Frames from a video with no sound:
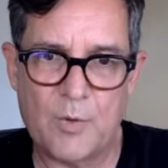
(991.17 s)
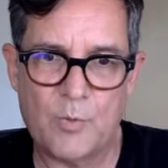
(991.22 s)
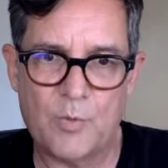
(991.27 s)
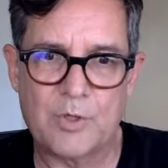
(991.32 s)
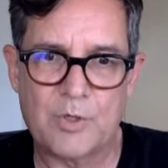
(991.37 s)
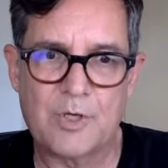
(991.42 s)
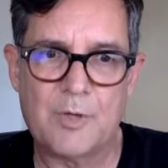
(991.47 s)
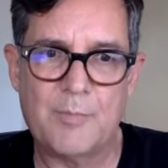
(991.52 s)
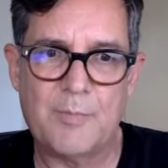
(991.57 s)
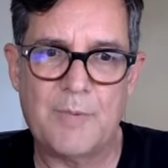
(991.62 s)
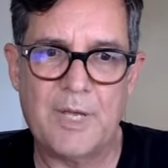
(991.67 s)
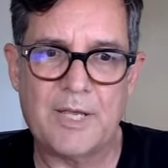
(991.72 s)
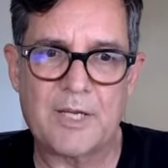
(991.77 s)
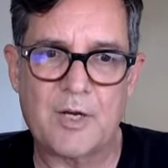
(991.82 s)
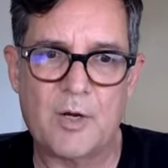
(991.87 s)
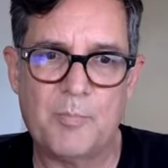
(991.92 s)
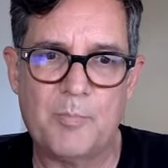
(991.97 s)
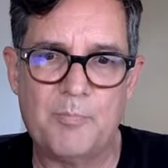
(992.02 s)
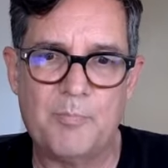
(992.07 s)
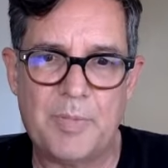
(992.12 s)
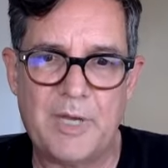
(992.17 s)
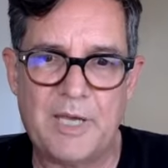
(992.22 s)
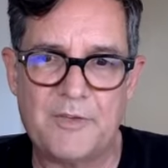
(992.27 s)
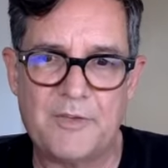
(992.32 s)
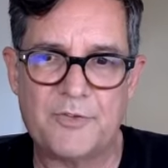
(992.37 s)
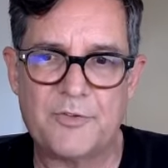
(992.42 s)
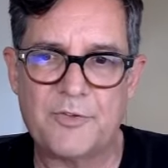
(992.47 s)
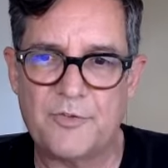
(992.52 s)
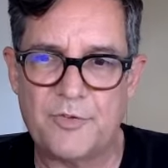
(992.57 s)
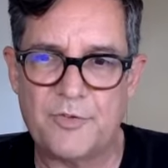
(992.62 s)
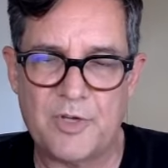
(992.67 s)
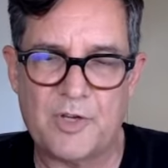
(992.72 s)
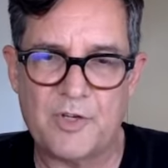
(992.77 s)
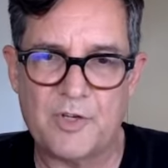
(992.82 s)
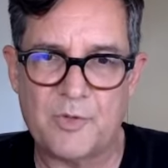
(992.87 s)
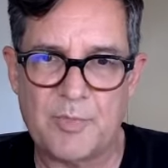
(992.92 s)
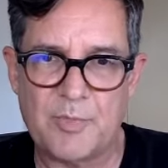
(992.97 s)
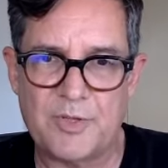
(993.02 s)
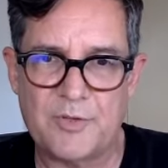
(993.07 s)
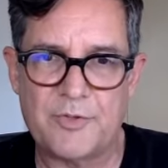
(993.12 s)
We're going to make our best
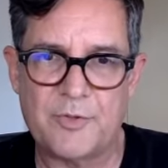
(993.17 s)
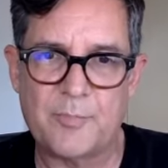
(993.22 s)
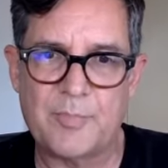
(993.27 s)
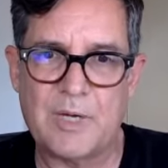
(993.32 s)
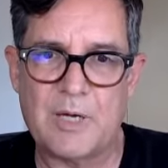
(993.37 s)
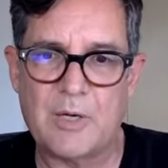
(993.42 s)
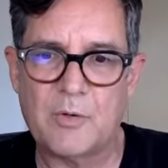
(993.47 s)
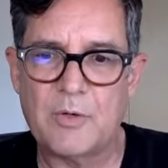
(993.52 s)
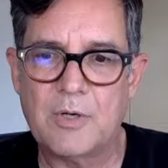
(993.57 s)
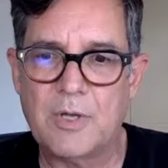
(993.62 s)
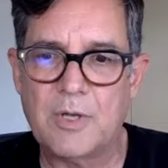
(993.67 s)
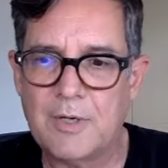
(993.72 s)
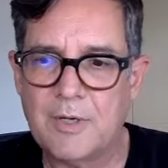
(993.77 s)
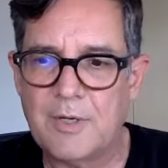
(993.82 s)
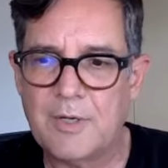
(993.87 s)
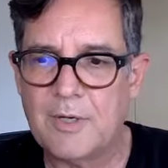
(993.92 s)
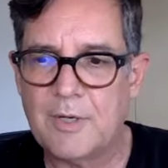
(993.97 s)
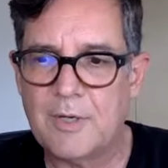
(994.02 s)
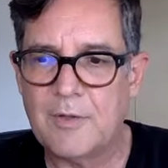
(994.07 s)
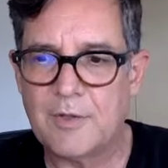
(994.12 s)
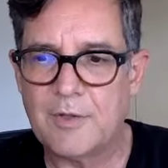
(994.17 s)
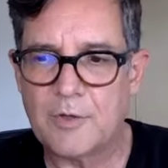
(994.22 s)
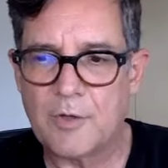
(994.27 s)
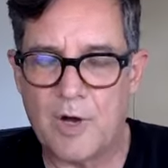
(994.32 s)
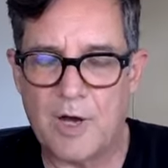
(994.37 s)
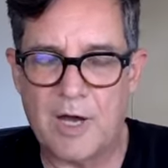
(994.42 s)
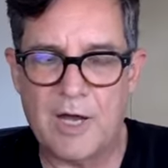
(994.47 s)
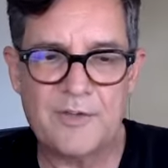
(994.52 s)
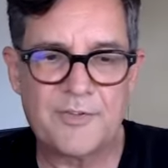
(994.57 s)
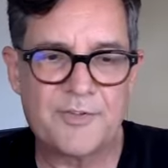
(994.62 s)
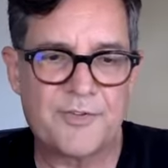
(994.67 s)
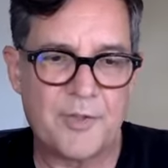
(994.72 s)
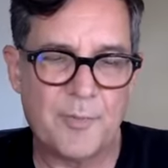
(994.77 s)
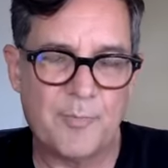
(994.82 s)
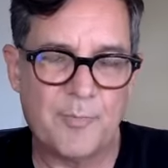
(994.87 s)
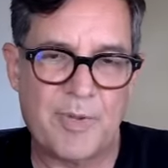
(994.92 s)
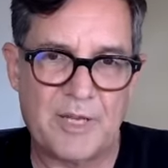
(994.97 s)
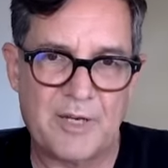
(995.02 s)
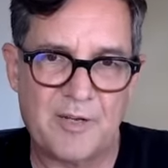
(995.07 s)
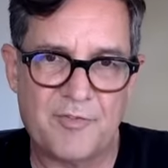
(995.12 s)
judgments about the cost, the
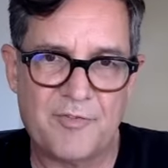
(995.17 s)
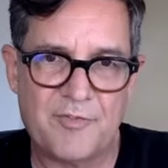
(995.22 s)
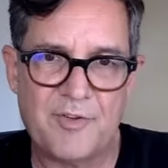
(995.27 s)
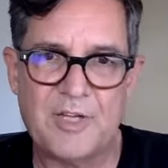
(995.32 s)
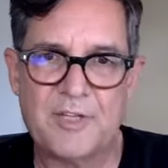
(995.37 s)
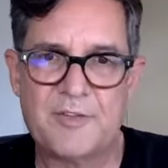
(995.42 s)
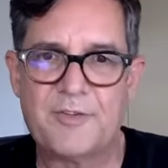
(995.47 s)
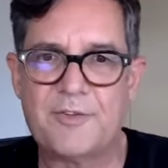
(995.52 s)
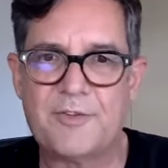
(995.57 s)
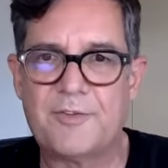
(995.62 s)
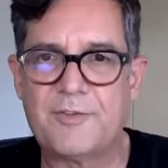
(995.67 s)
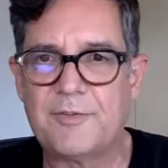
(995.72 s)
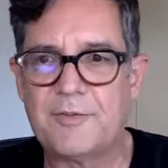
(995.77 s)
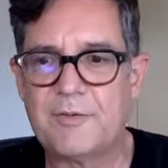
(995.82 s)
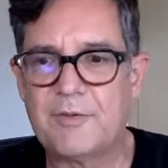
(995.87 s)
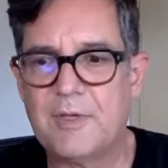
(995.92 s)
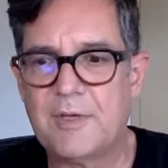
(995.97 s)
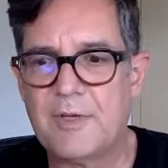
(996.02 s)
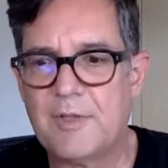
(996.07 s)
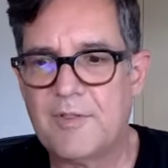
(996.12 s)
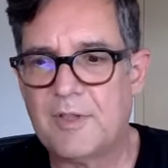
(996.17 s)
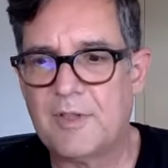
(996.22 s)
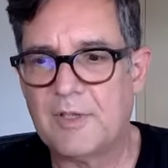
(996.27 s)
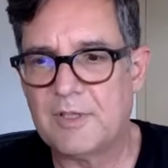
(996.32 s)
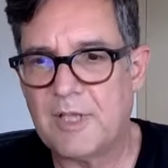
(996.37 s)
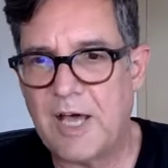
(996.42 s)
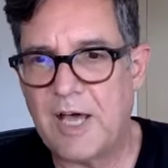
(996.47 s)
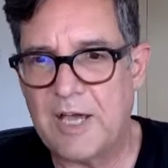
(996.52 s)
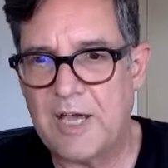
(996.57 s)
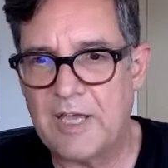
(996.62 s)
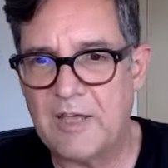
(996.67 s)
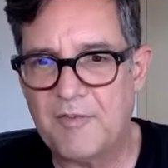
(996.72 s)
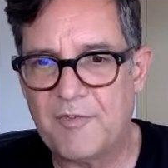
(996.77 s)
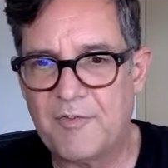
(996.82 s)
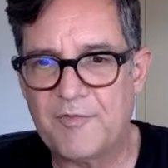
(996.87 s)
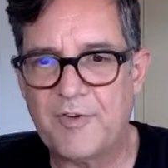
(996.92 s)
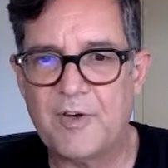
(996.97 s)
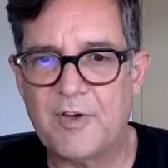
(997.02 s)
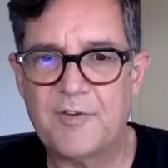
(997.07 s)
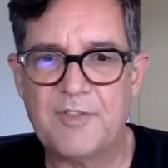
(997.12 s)
benefits, the
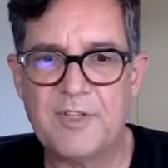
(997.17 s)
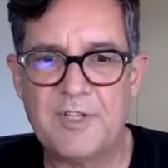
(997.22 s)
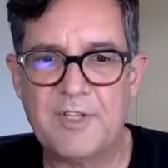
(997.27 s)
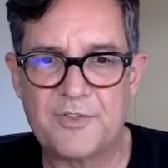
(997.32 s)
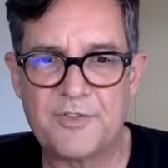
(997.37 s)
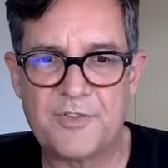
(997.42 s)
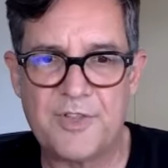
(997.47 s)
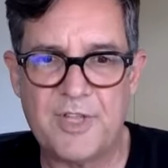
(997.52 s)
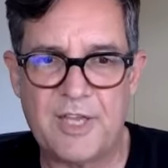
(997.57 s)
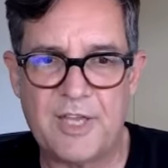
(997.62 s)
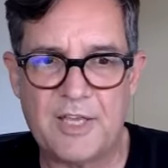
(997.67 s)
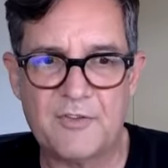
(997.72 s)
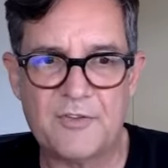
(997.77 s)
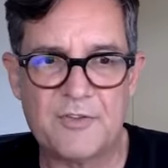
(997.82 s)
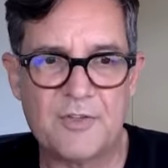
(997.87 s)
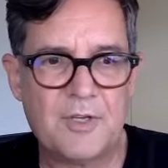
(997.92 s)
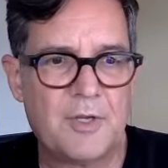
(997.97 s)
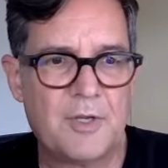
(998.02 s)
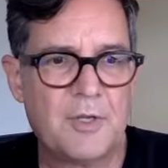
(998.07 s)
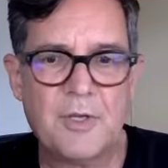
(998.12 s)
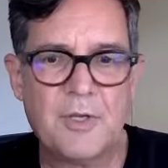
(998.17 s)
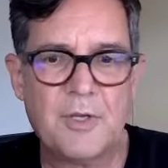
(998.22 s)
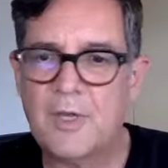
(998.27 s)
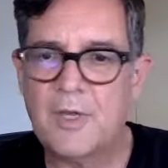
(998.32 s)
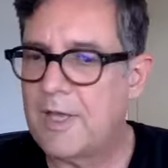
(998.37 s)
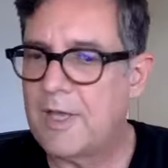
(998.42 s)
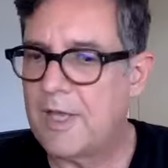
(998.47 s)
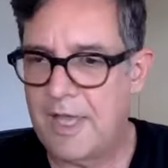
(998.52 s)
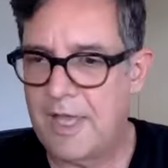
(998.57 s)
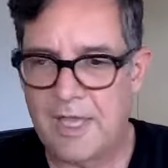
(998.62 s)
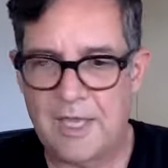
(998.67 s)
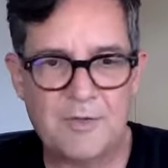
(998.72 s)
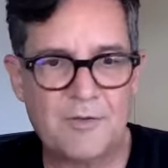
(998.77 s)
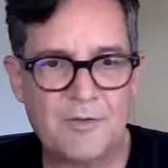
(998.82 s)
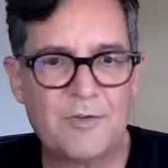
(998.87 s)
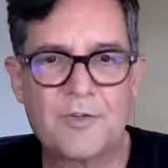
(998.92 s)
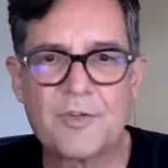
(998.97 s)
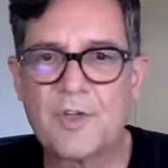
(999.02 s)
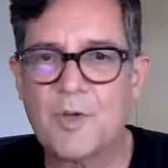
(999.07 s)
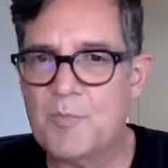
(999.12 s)
life of these things, and
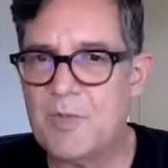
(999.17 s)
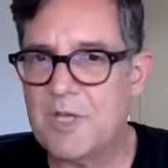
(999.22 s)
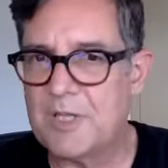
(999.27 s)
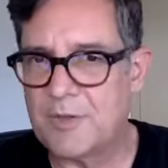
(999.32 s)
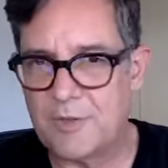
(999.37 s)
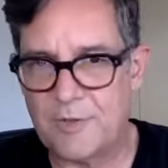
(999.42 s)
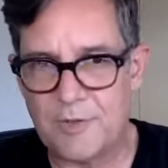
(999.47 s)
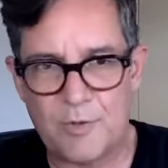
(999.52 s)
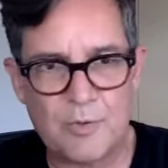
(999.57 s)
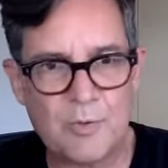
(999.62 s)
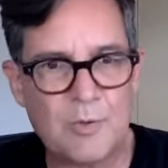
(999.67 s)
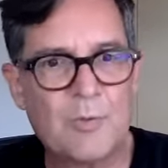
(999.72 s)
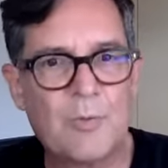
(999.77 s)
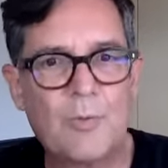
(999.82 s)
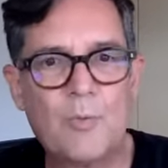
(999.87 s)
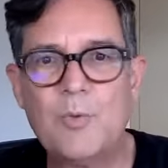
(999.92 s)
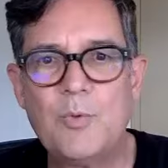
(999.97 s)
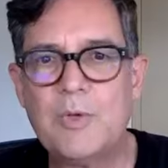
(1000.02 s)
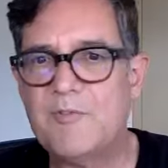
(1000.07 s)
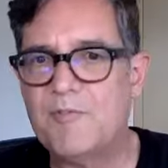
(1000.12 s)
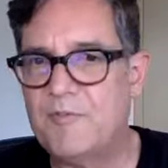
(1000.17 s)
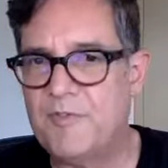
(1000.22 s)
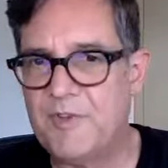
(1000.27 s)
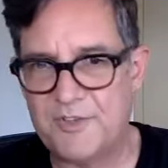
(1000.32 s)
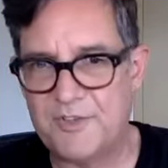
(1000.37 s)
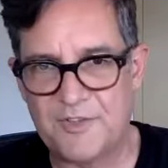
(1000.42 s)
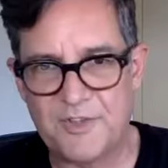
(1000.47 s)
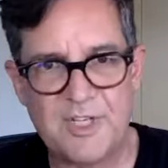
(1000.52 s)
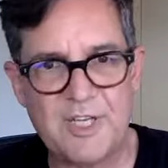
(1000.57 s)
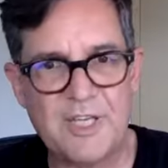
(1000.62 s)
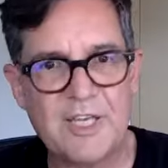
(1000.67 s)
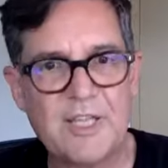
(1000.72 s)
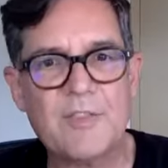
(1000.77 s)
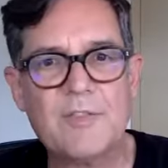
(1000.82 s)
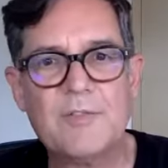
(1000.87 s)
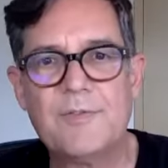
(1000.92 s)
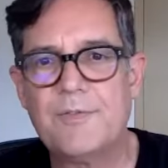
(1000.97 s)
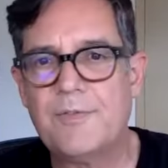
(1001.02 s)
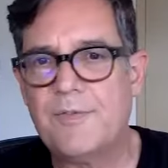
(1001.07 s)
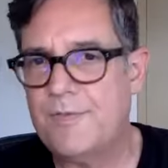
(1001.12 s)
just commit to
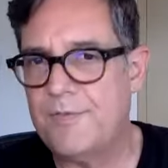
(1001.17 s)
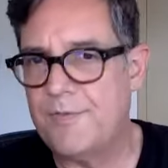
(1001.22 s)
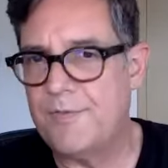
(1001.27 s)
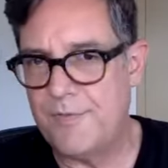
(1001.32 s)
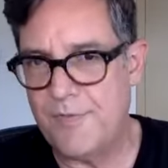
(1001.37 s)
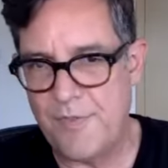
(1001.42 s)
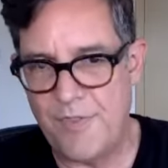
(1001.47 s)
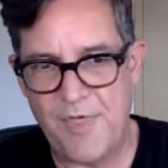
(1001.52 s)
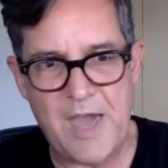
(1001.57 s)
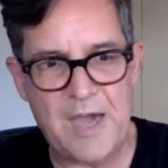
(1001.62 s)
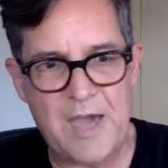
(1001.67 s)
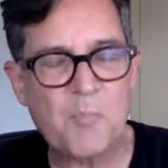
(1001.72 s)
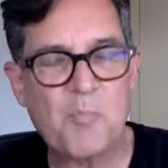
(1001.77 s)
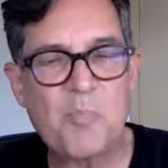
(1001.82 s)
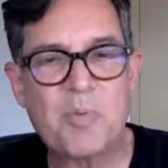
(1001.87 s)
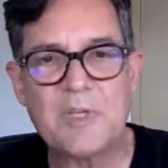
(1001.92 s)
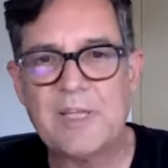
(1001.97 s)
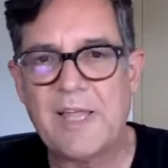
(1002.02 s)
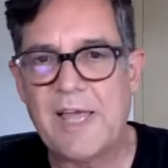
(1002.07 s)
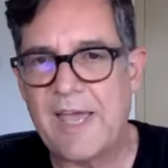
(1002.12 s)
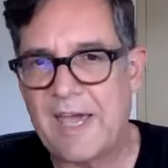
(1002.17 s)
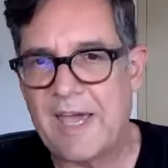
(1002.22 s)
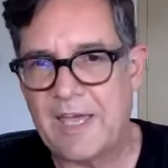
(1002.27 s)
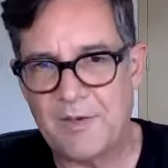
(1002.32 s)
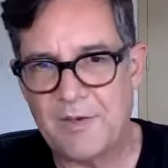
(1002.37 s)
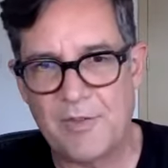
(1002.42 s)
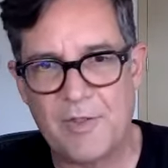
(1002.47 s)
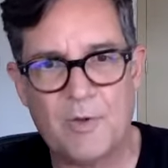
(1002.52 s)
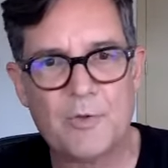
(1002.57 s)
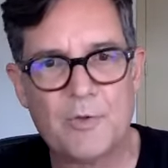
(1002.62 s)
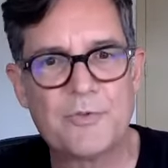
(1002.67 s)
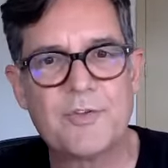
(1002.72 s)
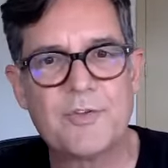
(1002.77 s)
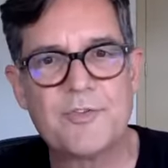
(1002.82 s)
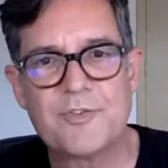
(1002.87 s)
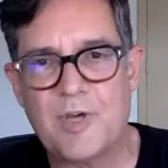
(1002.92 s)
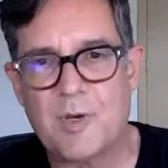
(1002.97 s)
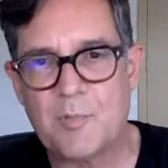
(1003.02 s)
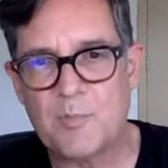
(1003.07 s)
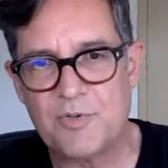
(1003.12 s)
revisiting that plan, those
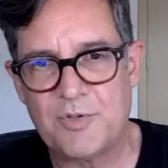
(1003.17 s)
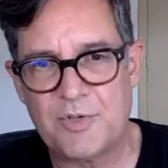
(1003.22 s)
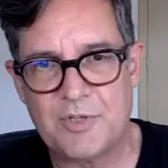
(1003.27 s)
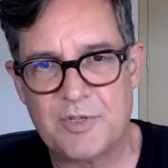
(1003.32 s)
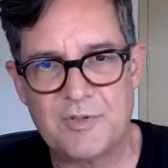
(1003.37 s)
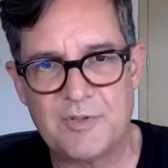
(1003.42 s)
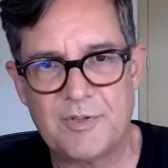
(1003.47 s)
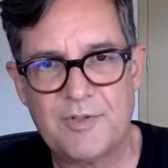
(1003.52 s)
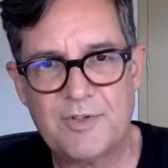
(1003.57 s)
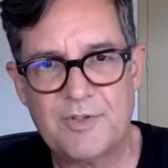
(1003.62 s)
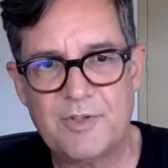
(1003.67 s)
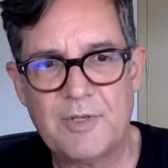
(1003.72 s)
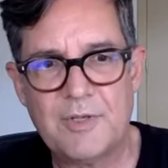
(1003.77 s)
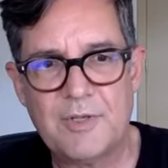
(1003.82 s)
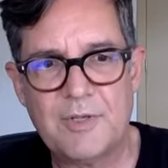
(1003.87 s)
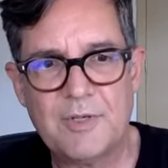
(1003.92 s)
assumptions